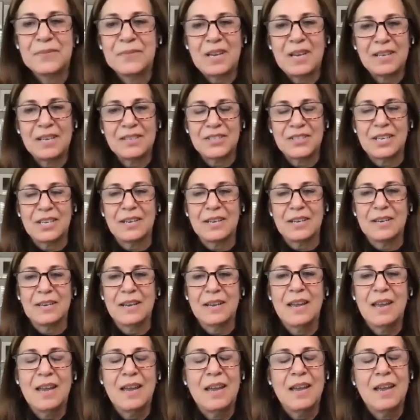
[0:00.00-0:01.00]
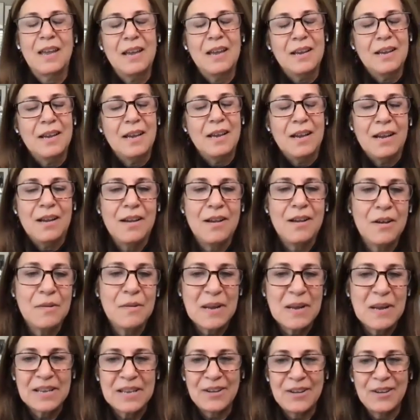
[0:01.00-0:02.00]
Gotcha. Yeah. Oh
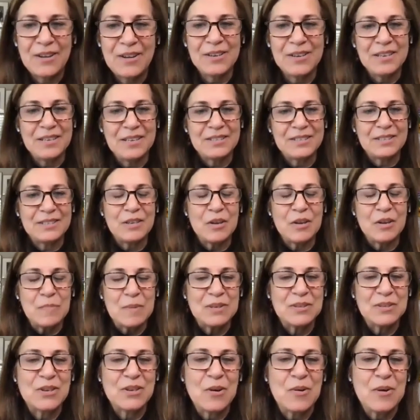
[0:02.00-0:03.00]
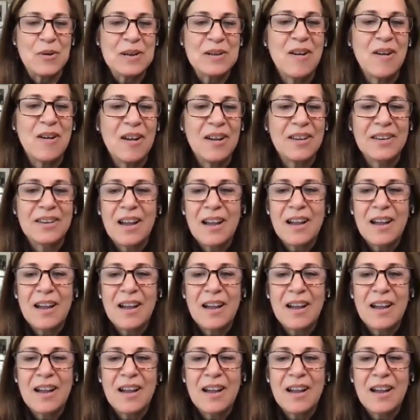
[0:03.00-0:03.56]
my goodness, so much going on.